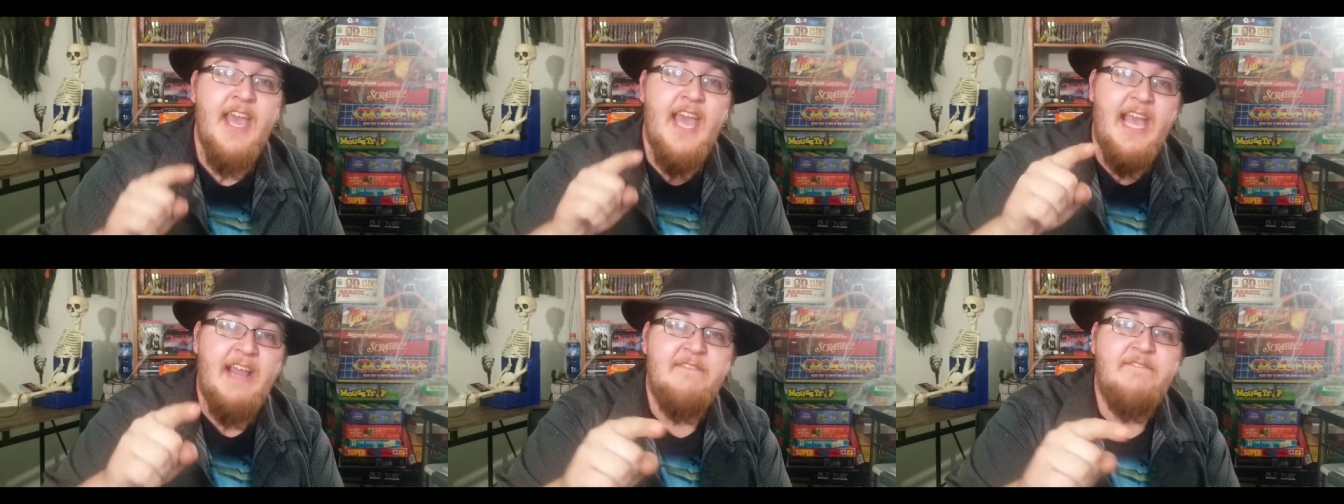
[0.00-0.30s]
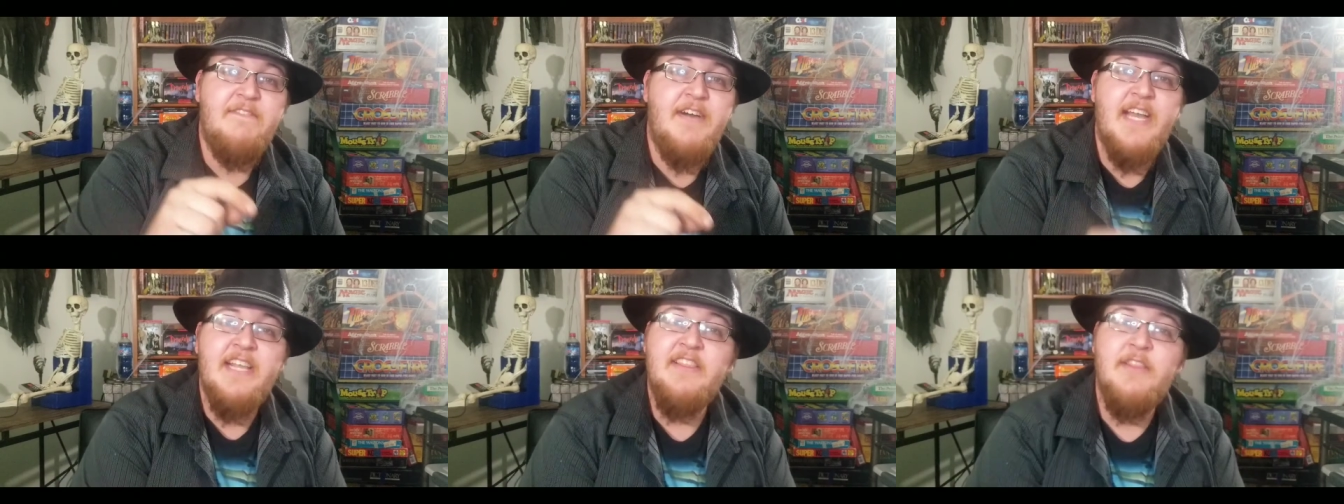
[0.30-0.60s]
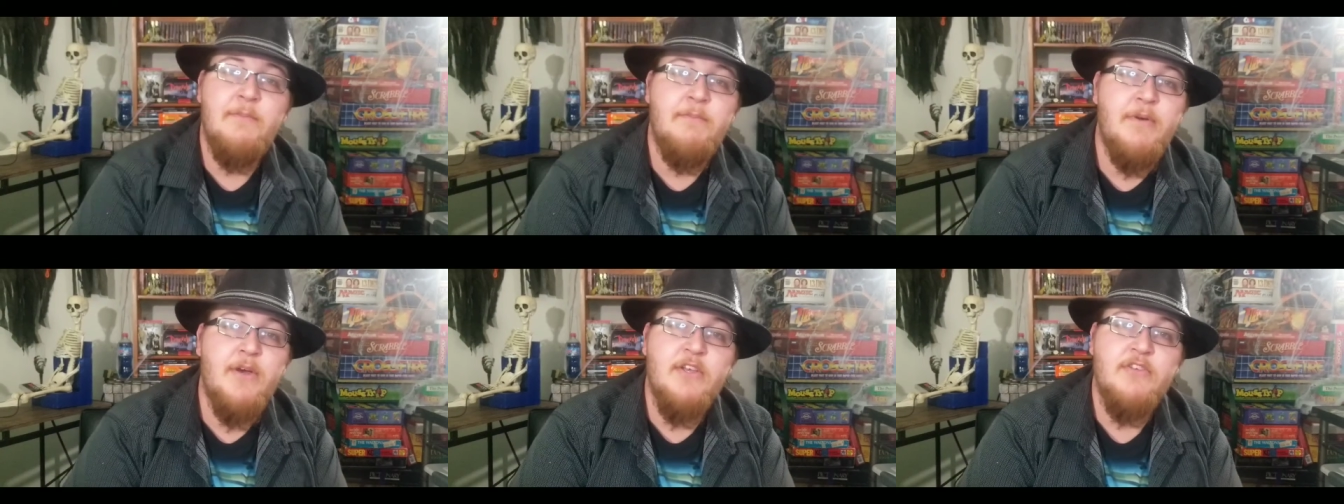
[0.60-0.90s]
and fight
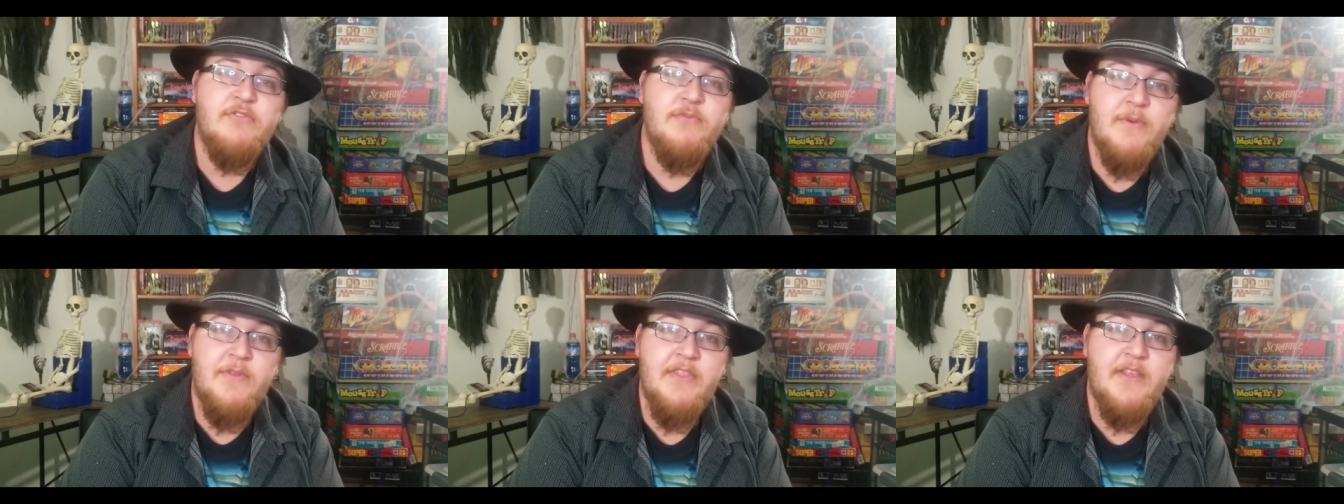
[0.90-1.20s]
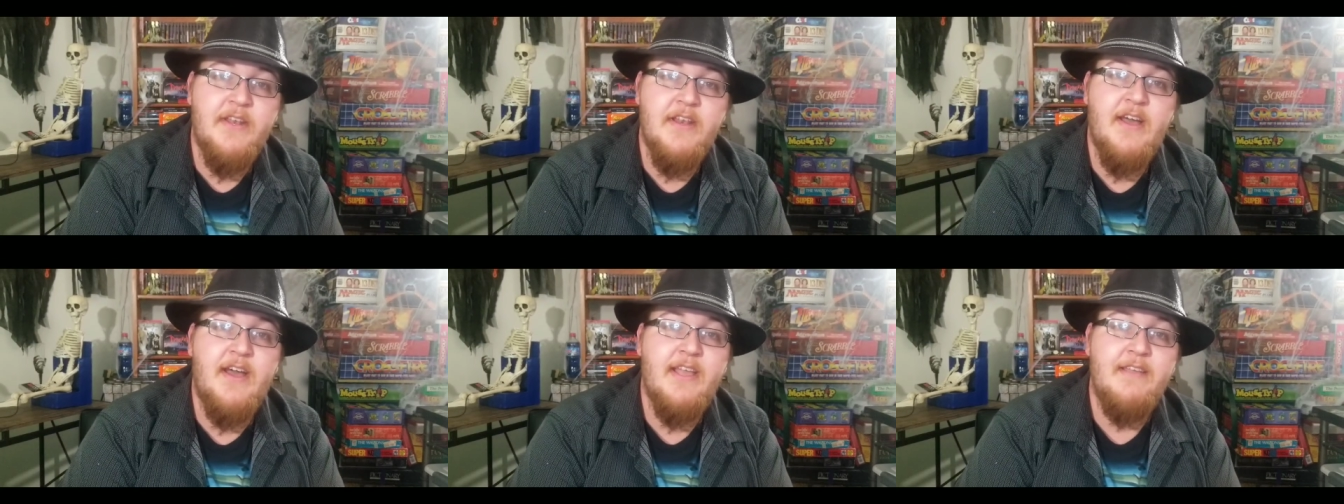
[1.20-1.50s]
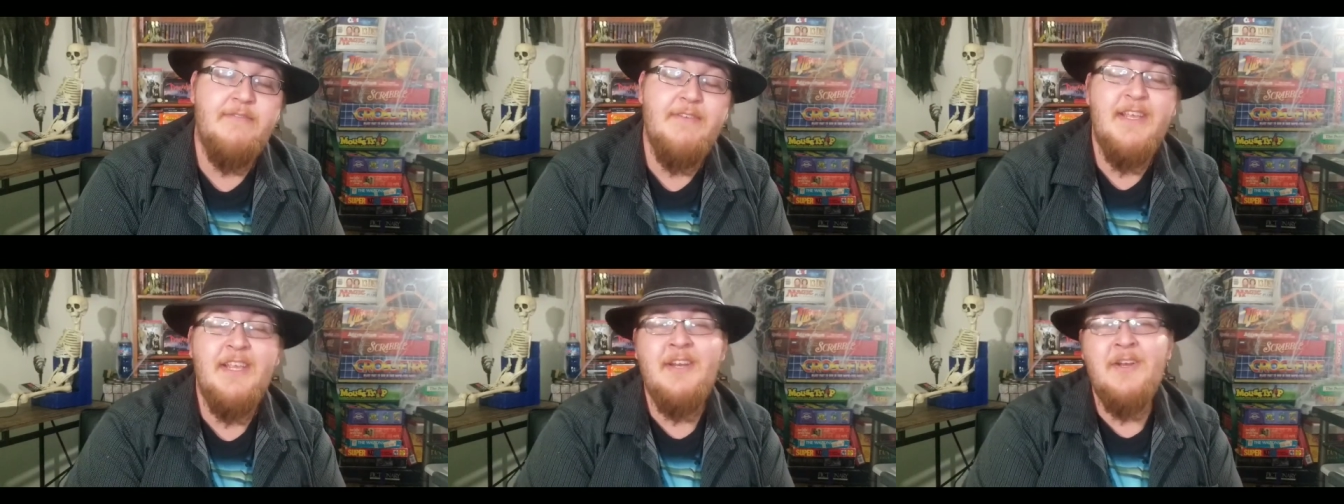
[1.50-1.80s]
the boss with the
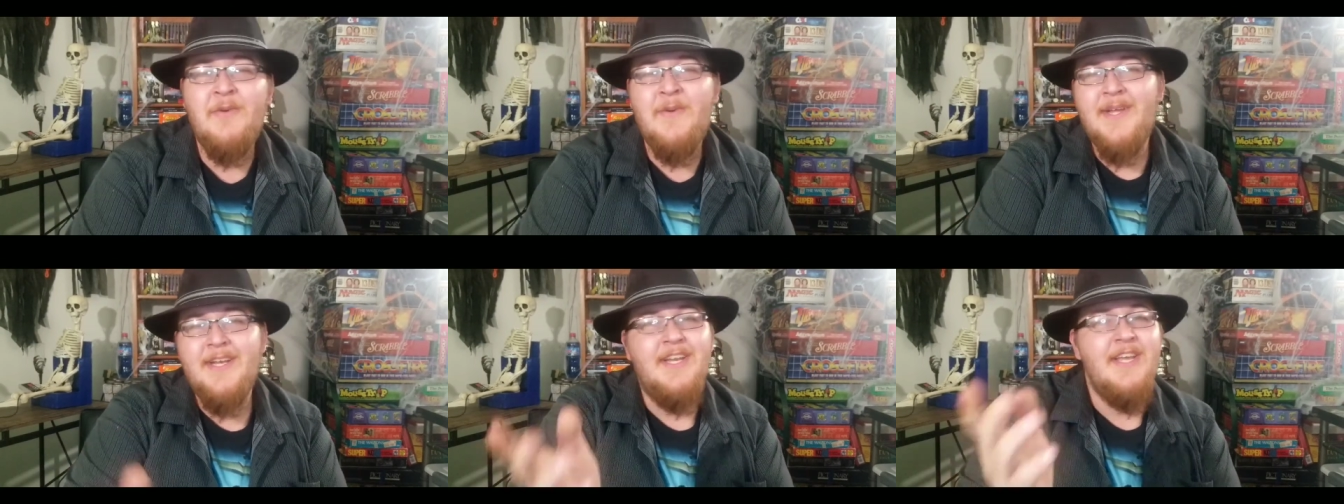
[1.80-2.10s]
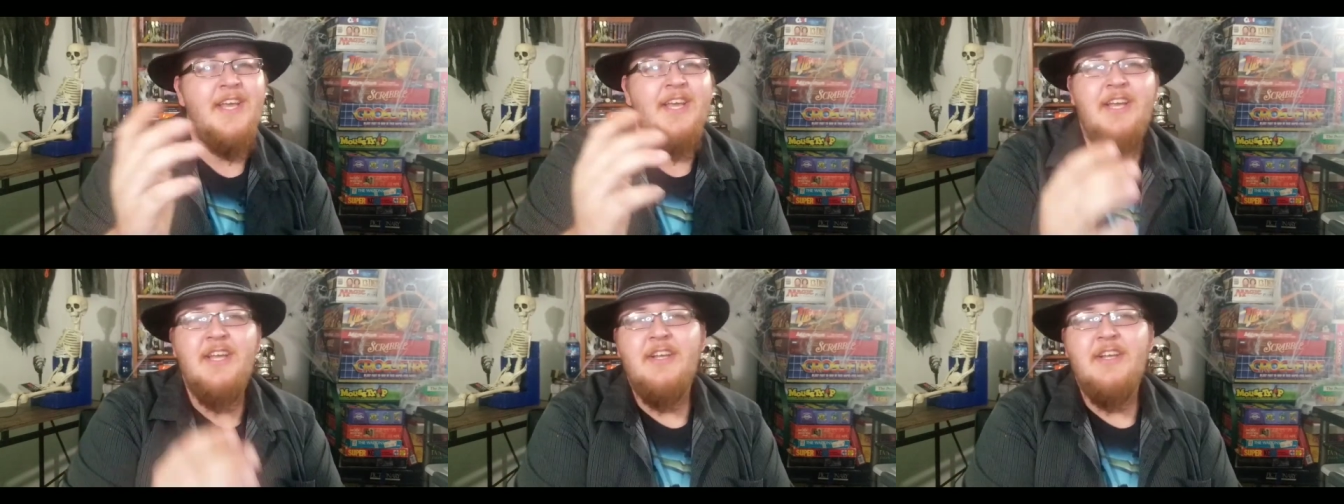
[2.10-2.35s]
knife. And you know what?